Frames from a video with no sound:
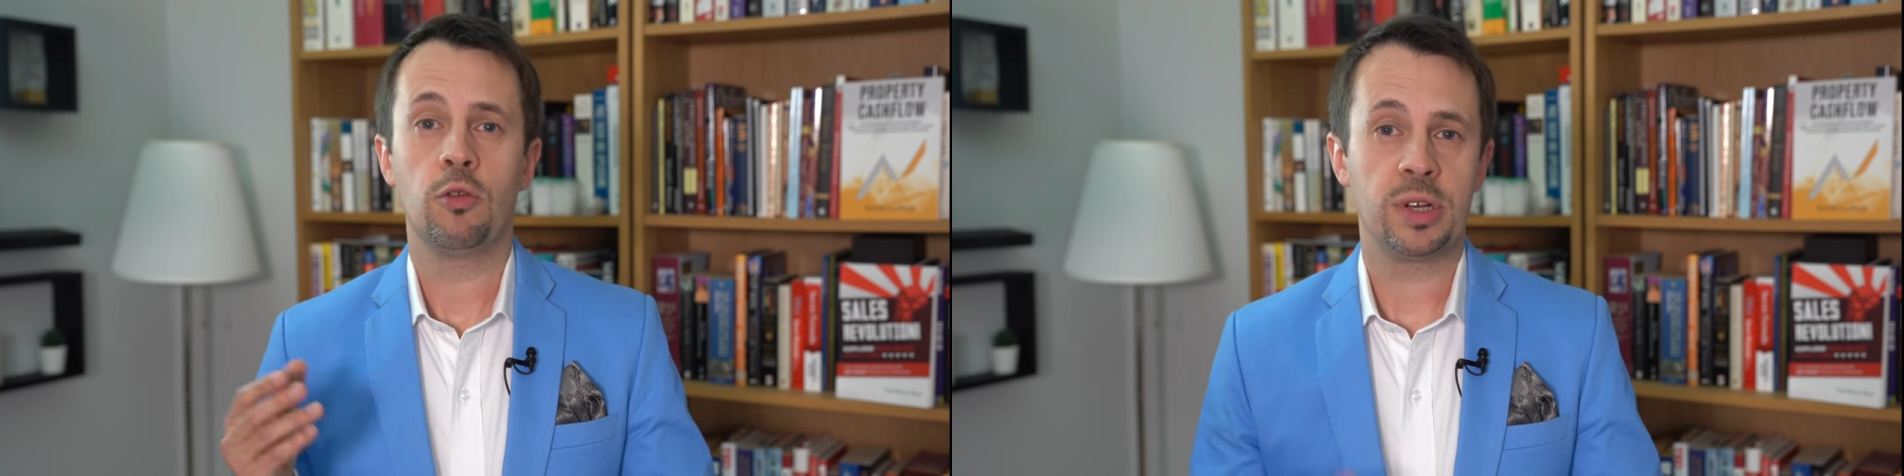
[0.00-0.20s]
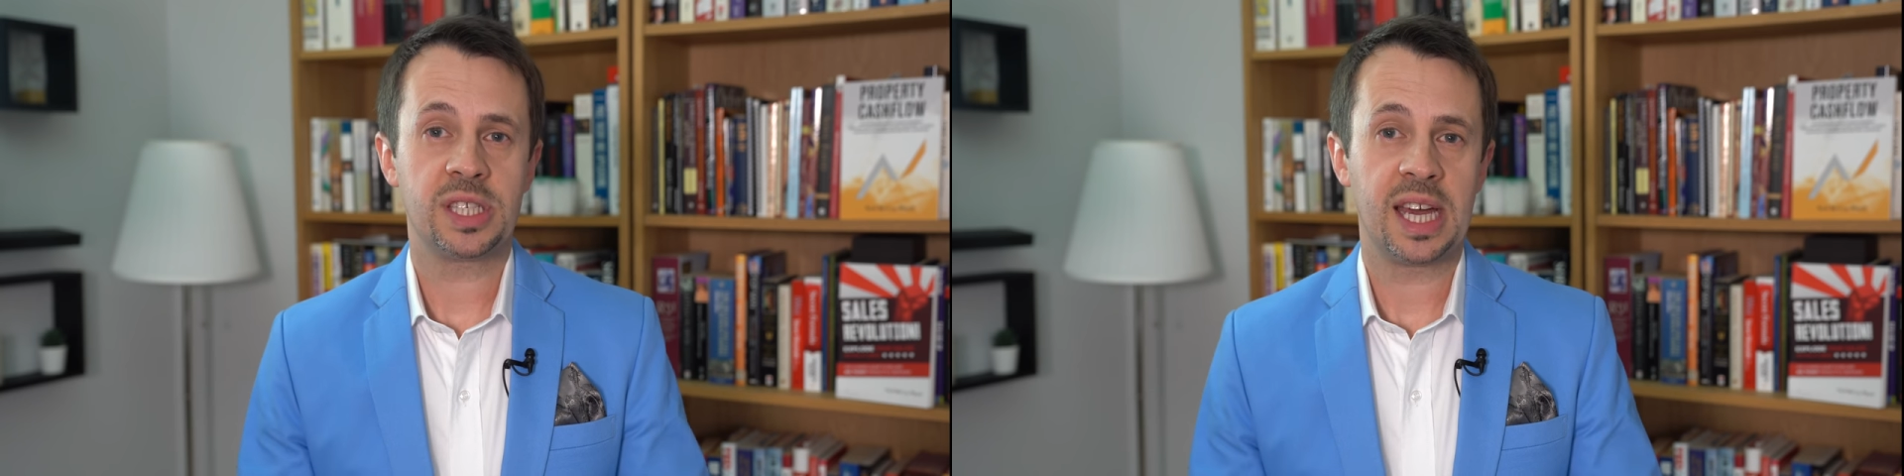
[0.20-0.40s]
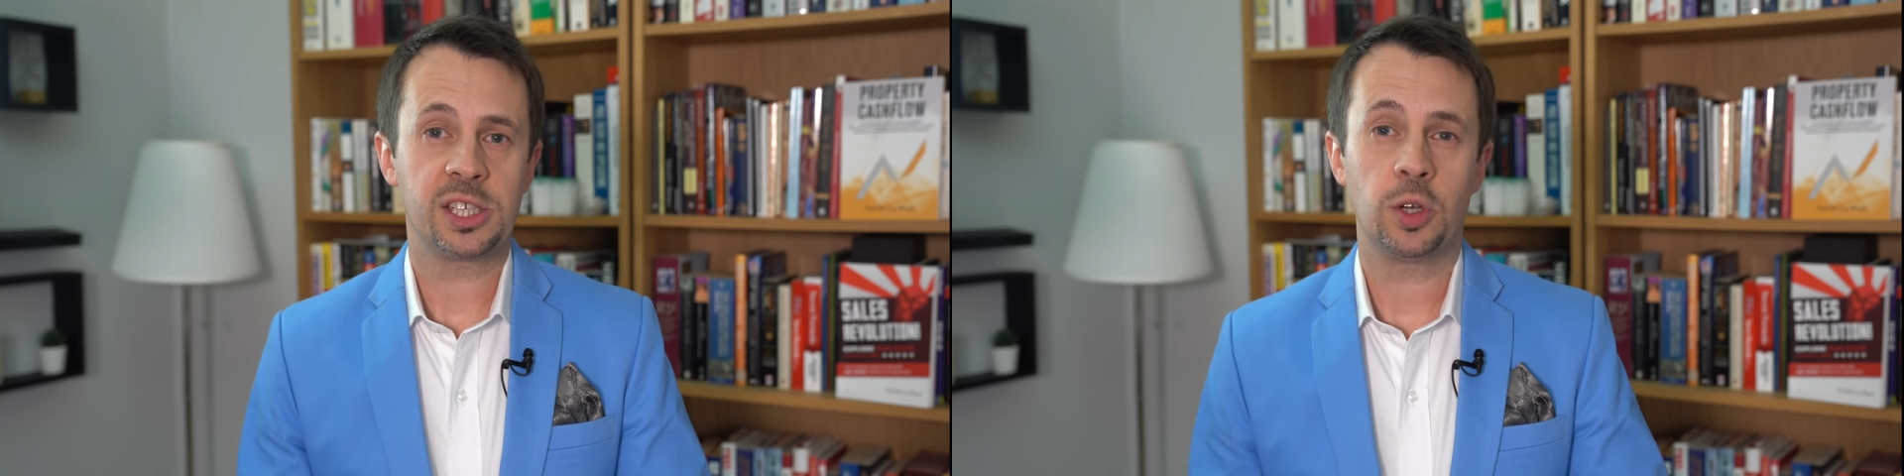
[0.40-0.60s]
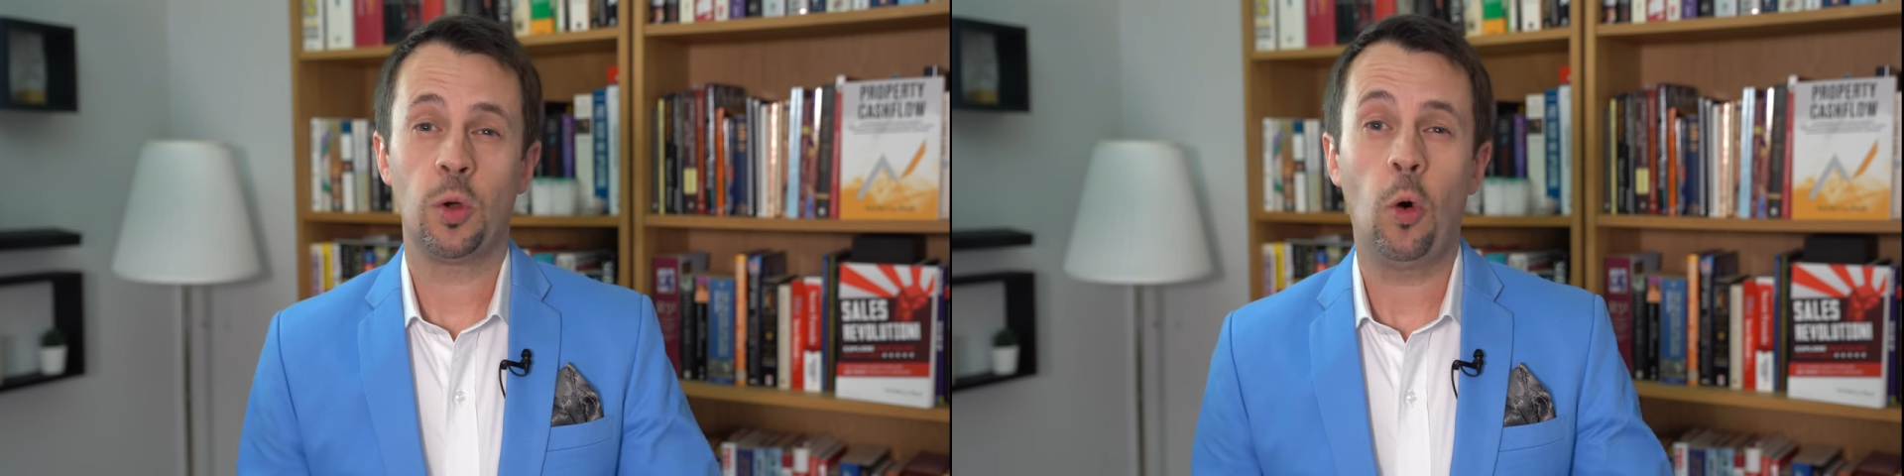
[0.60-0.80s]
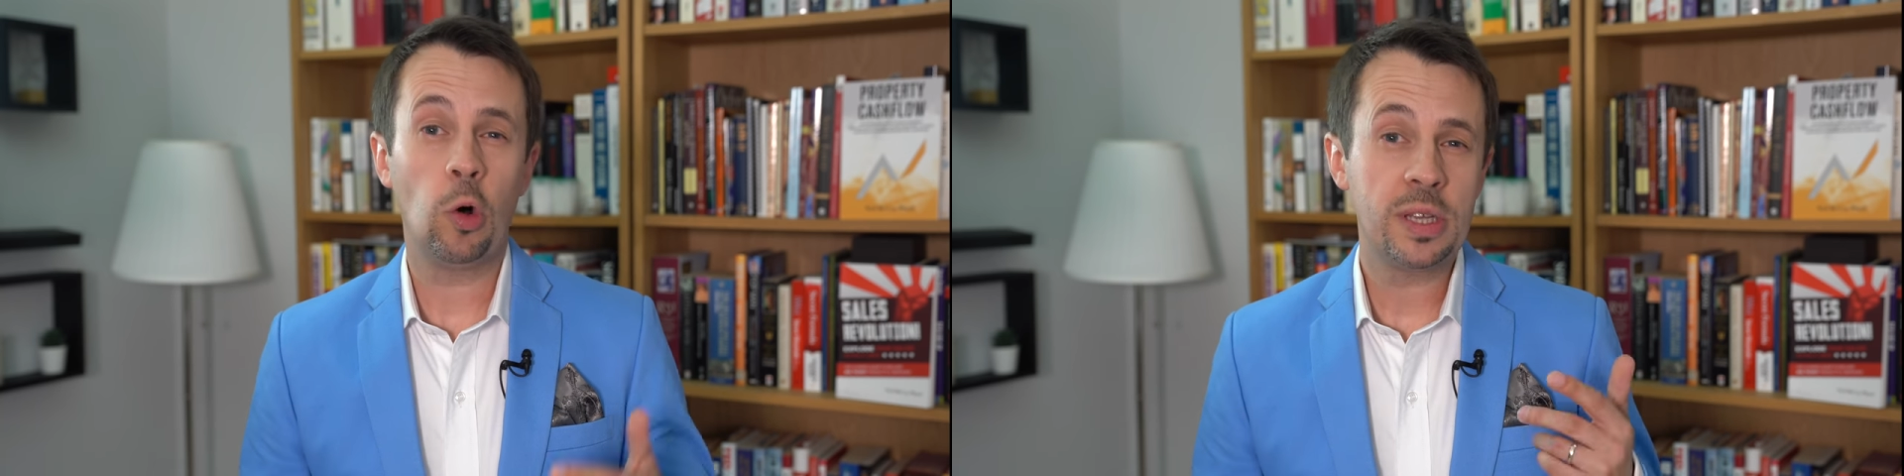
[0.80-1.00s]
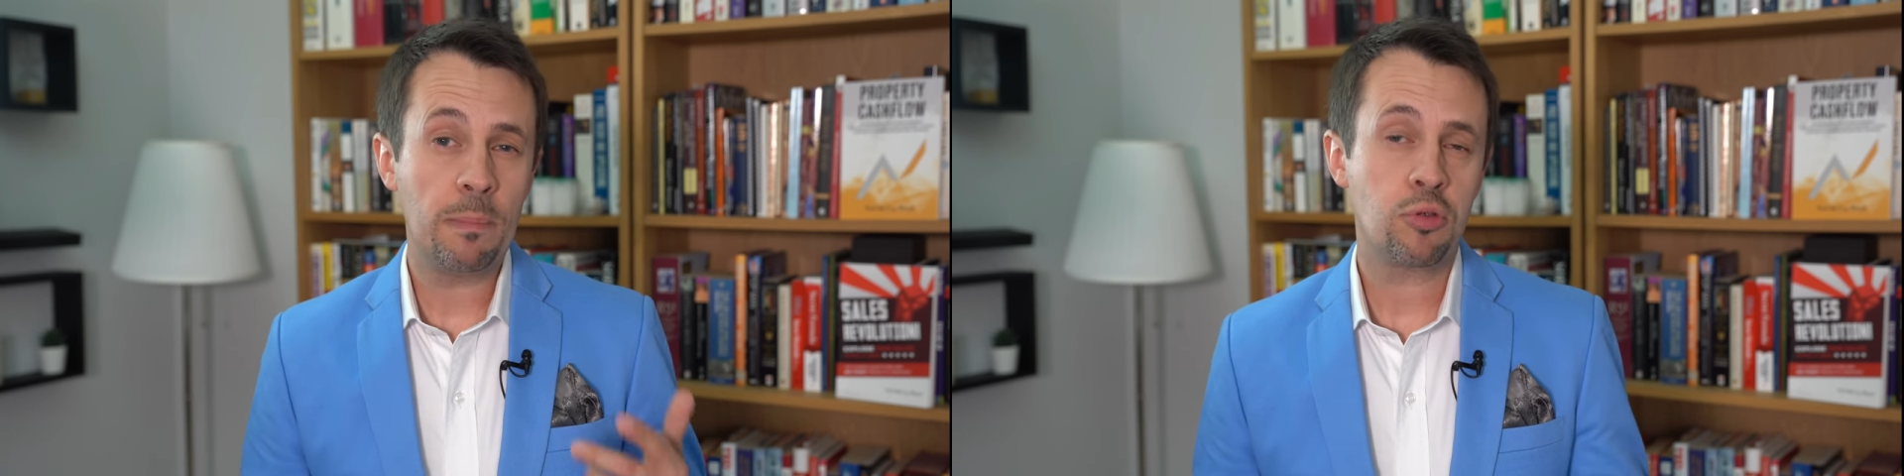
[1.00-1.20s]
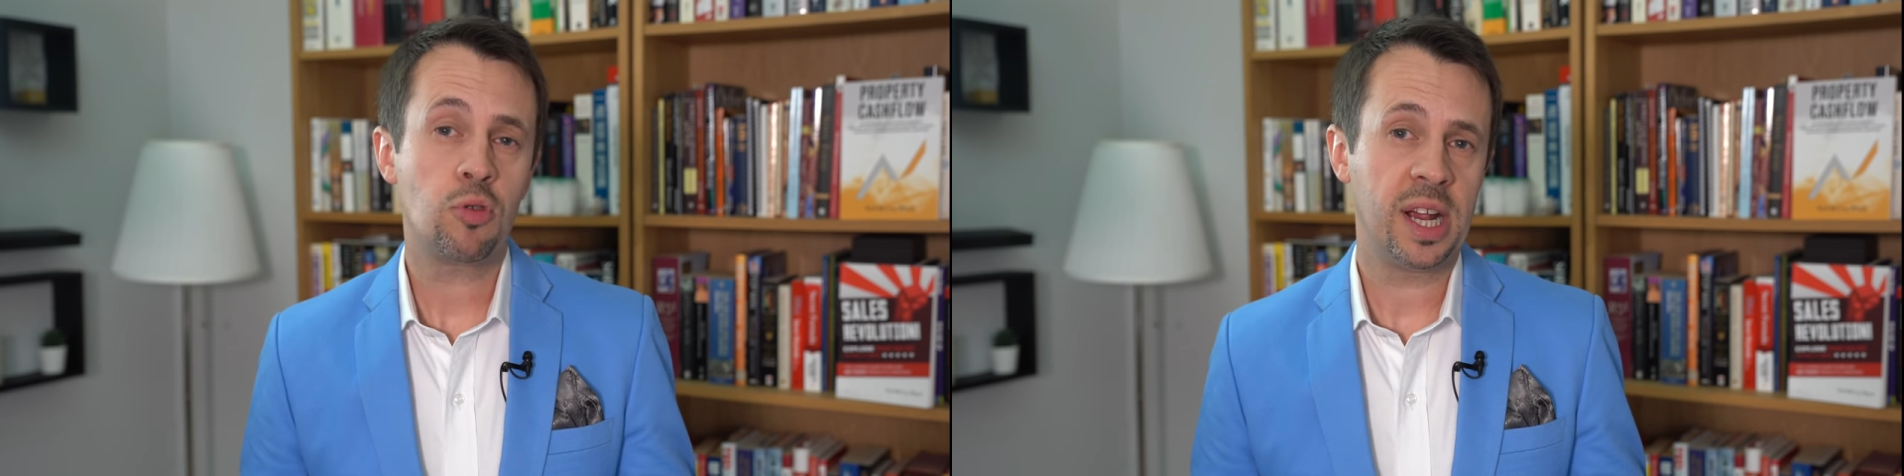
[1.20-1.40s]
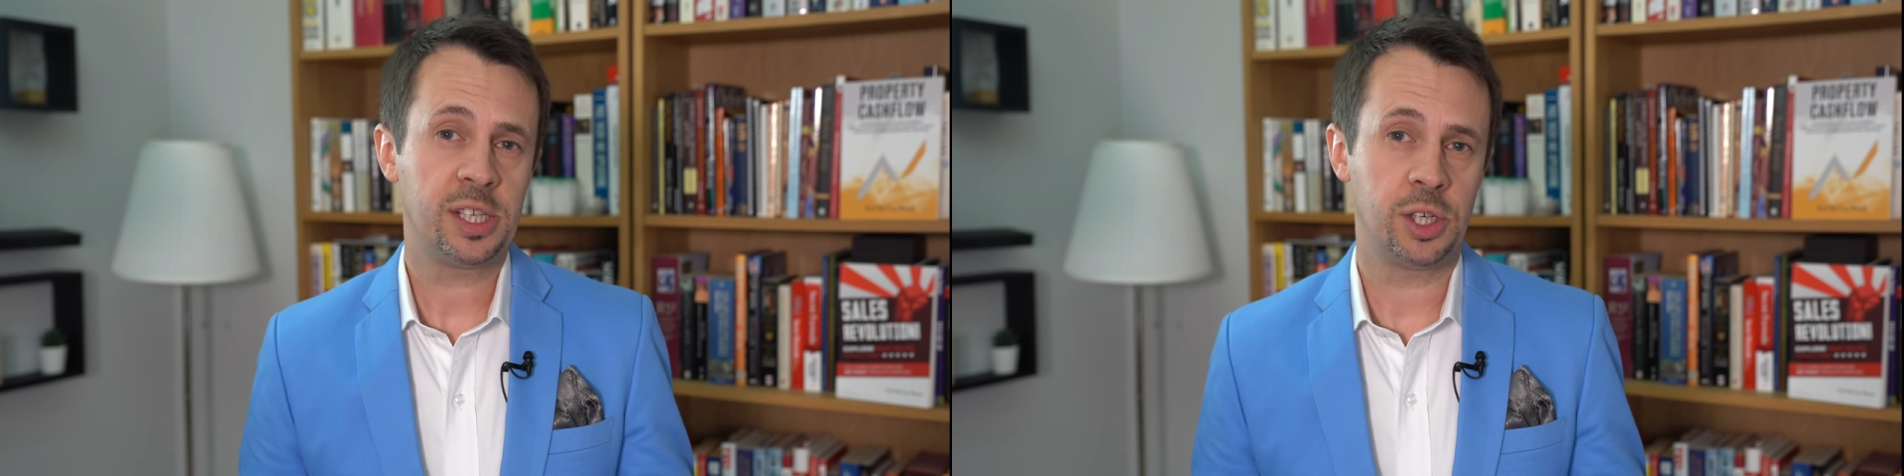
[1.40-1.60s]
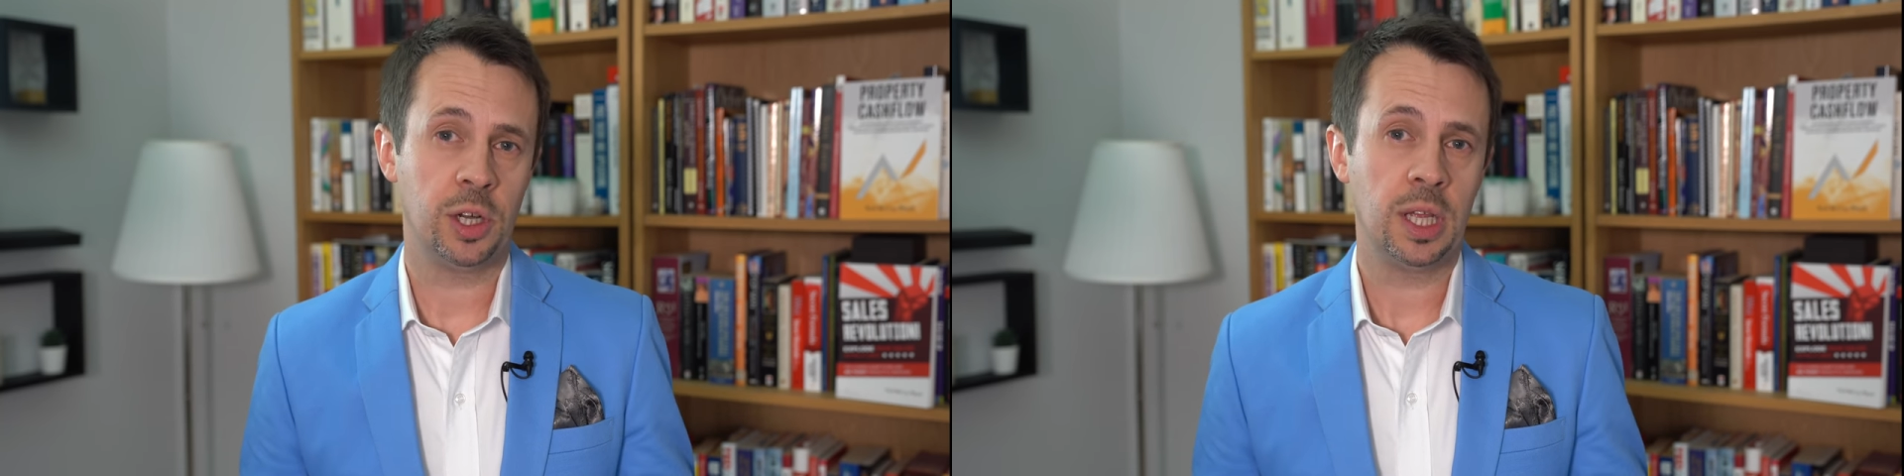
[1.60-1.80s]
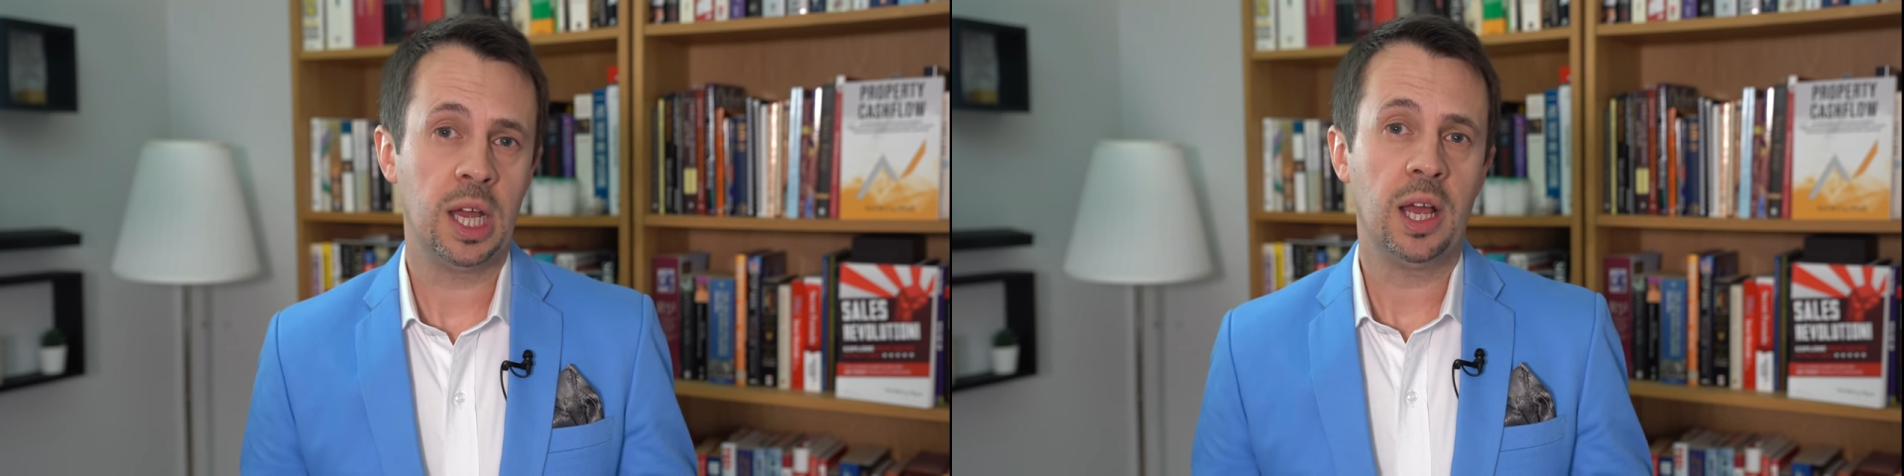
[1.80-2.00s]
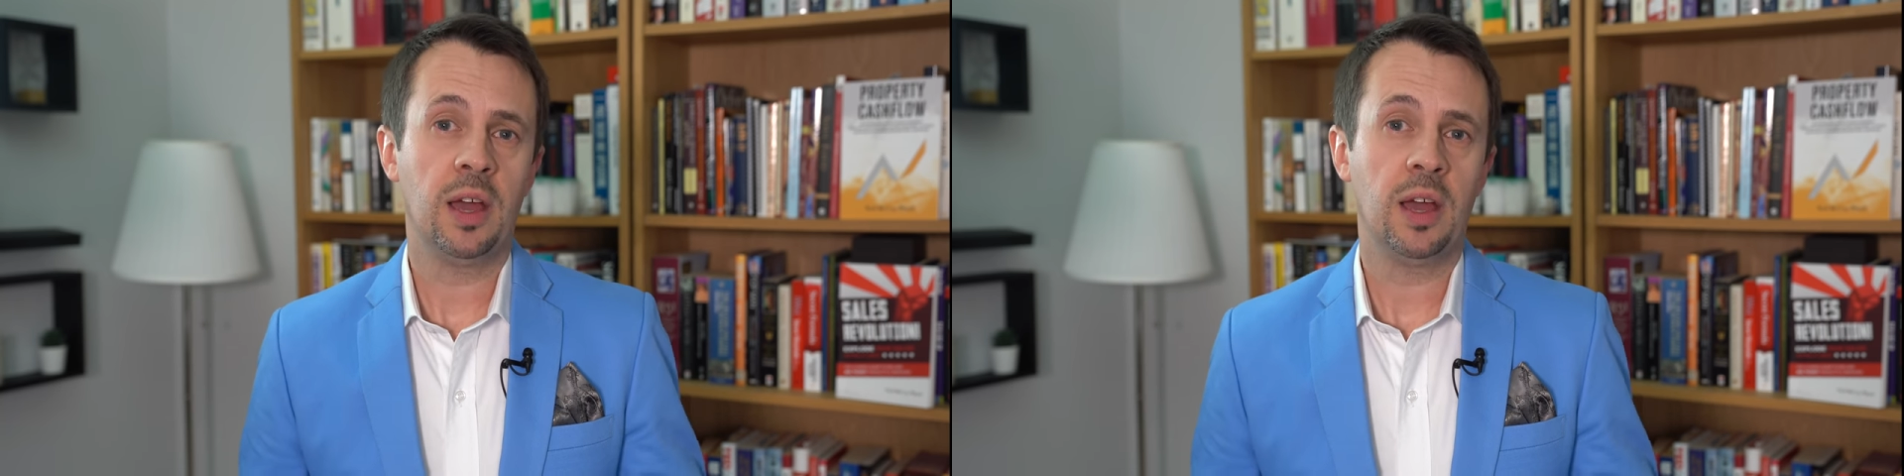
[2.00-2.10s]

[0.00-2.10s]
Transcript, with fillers: recession, or depression